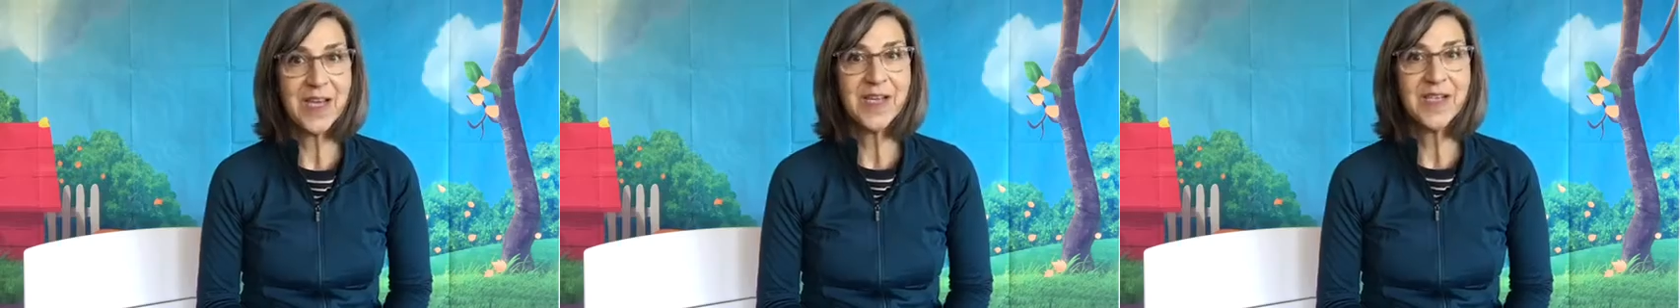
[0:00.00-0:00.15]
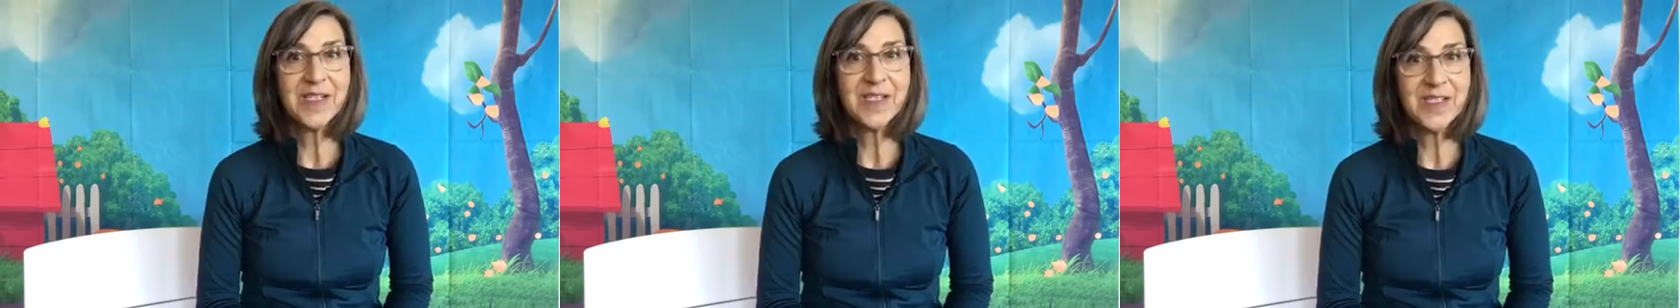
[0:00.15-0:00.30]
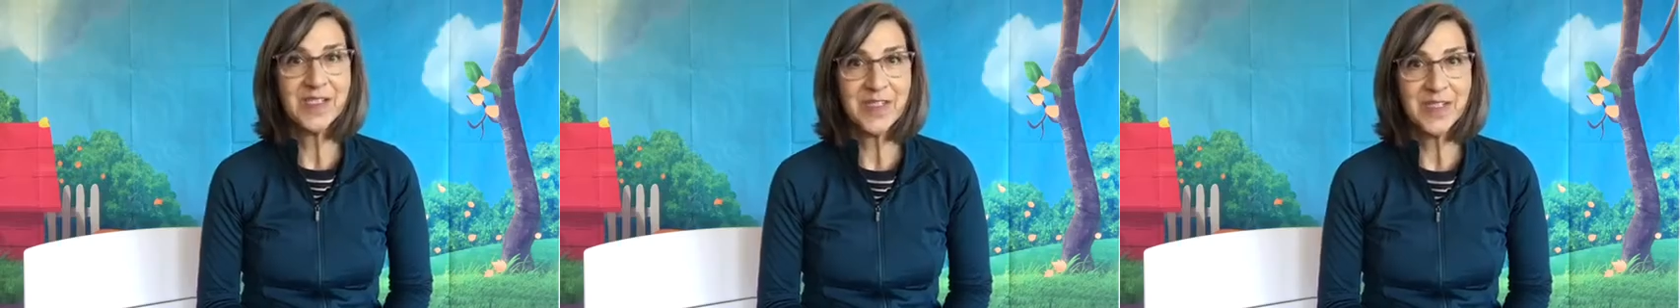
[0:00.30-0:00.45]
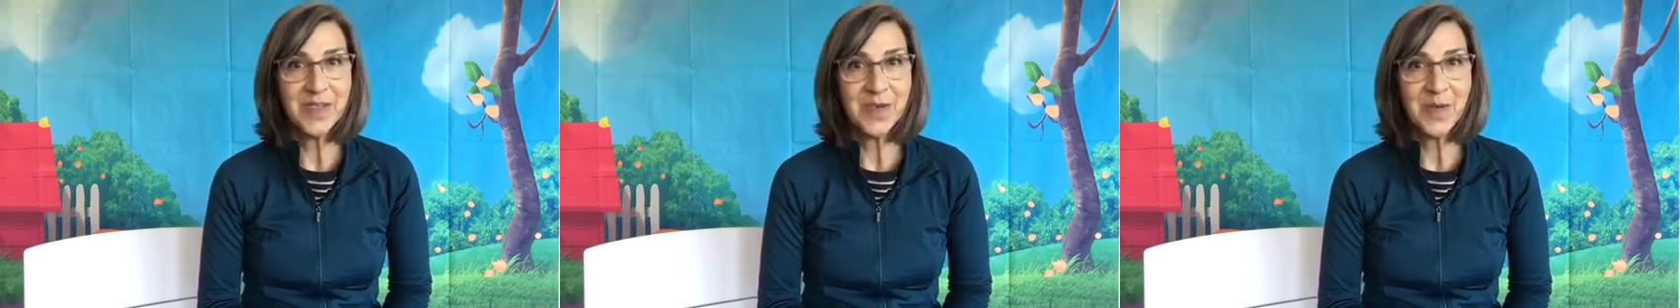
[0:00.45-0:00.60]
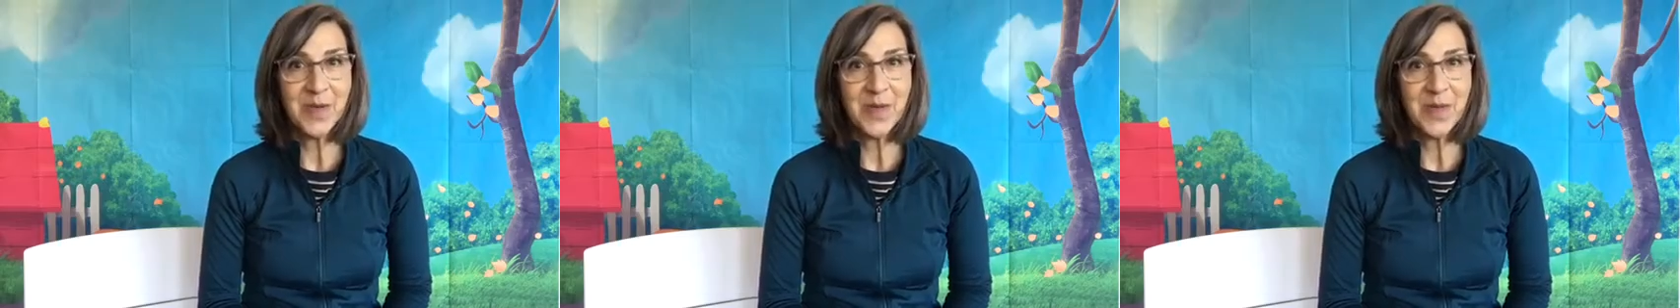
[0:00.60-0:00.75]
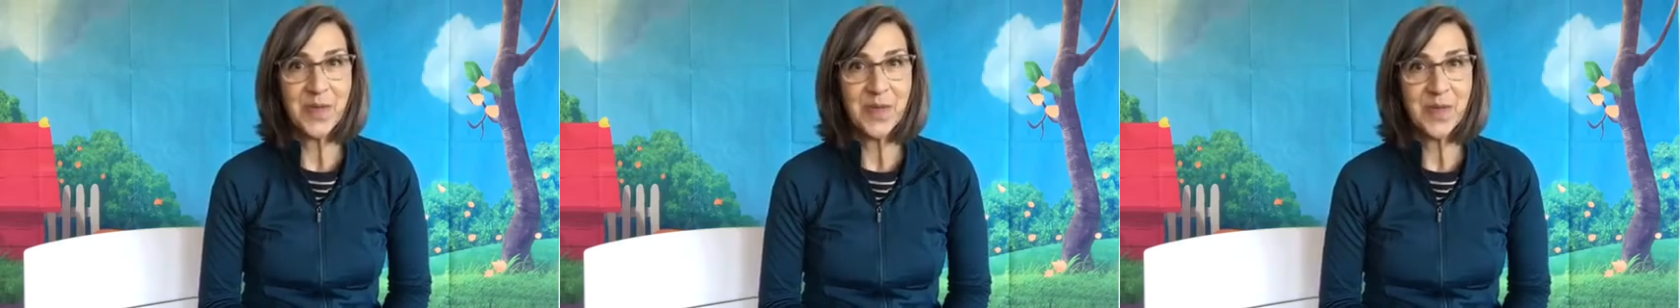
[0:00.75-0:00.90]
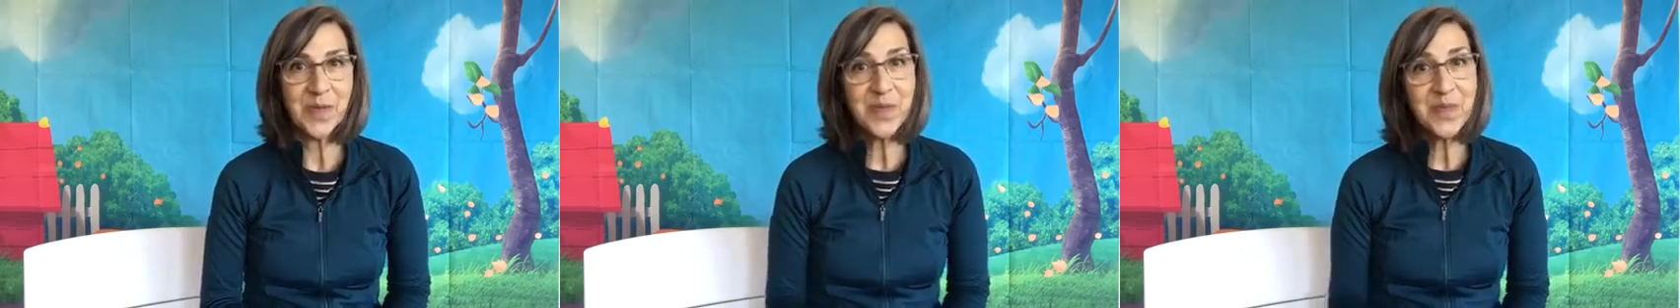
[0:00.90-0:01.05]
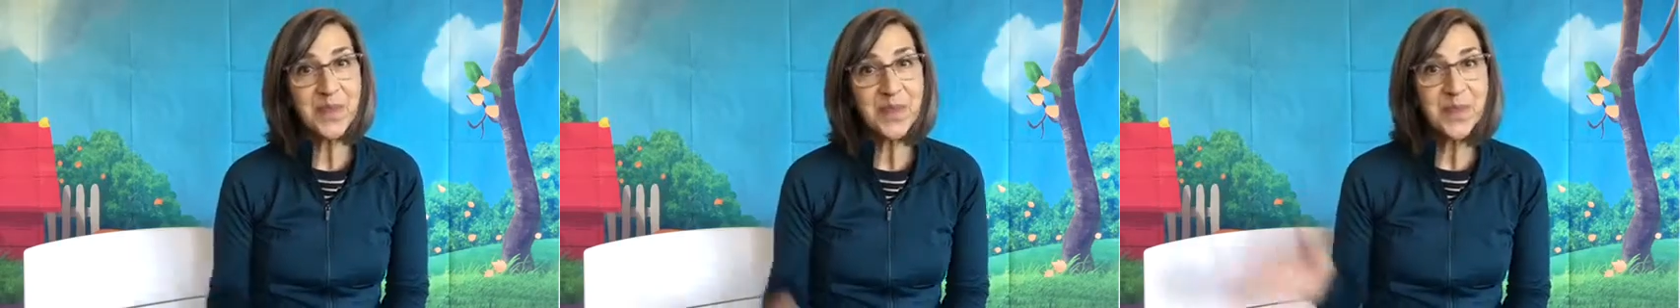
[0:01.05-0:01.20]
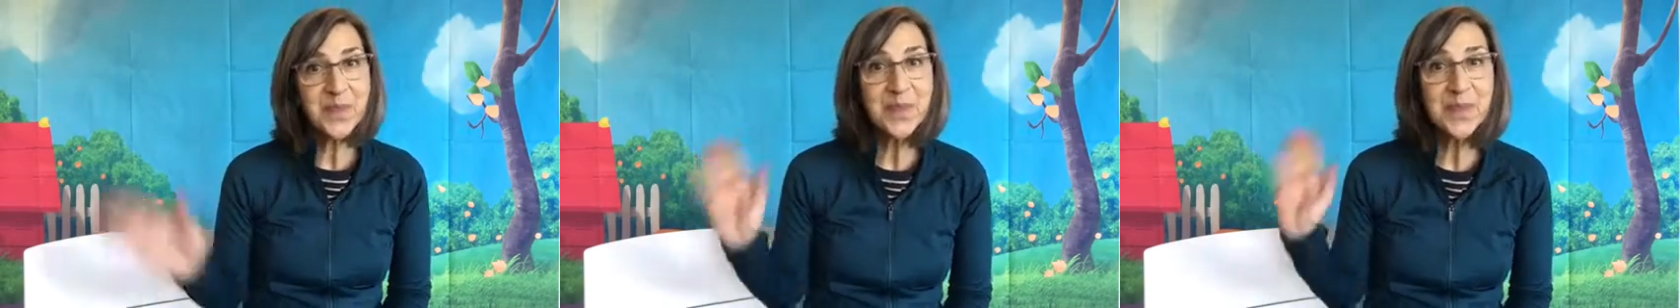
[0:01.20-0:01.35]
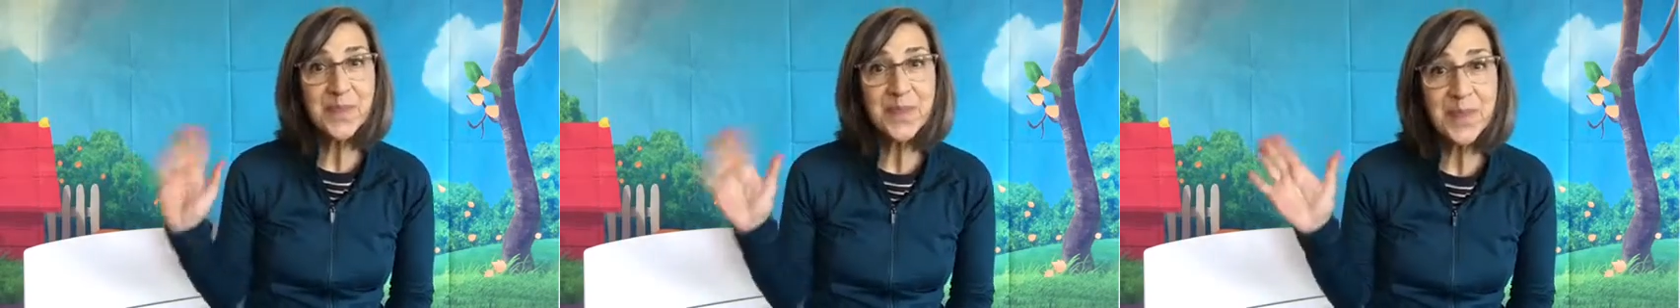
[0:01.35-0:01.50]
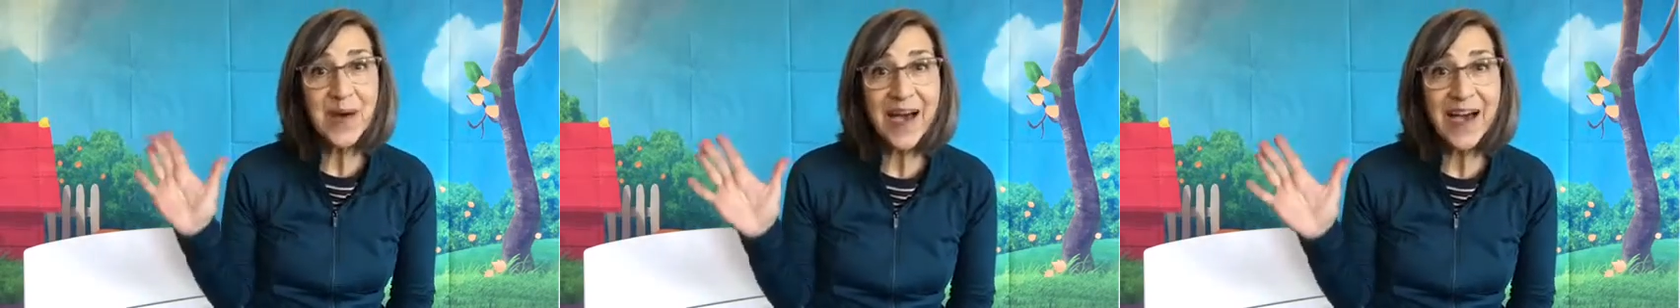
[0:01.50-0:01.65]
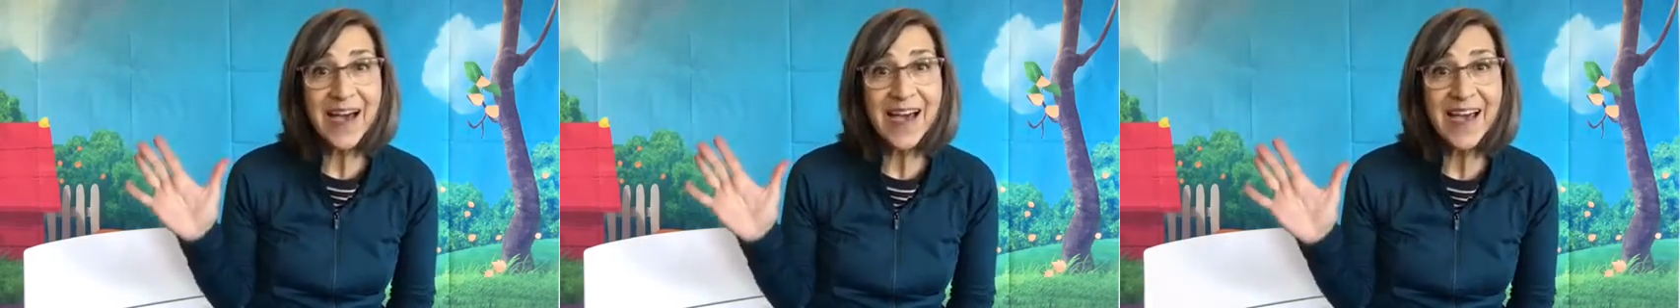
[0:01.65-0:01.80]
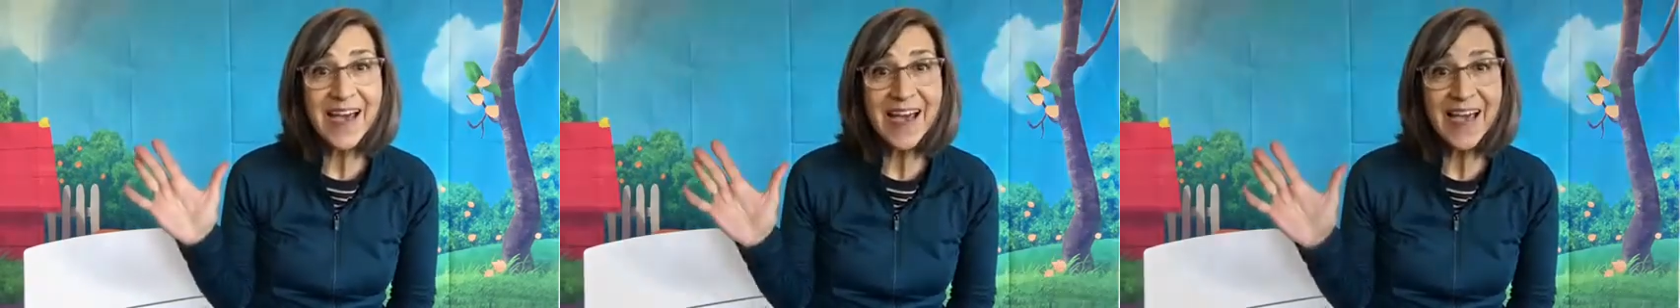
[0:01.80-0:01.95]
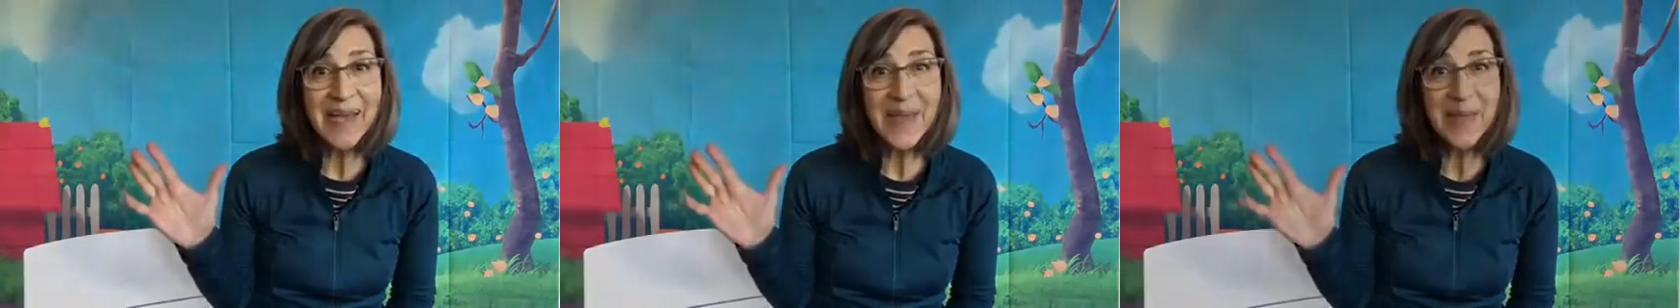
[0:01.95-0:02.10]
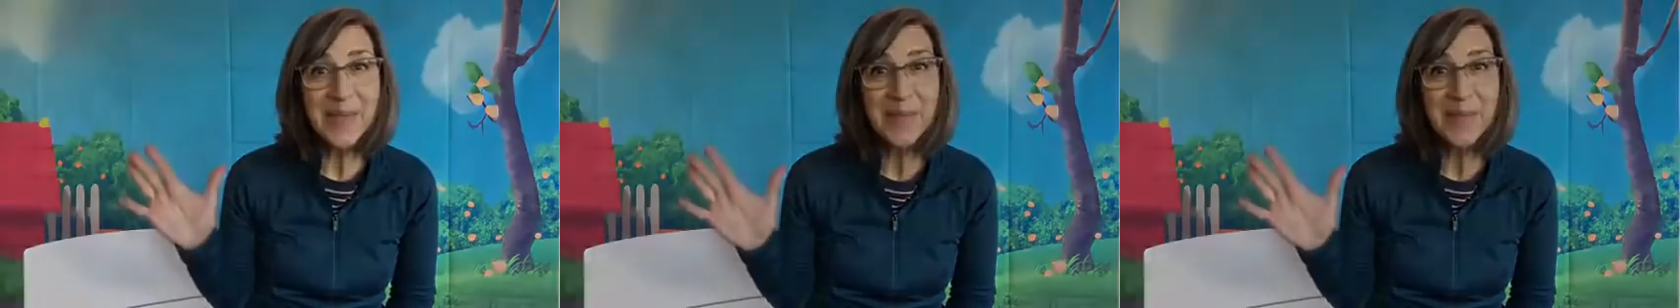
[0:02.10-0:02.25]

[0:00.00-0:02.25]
soon. Bye.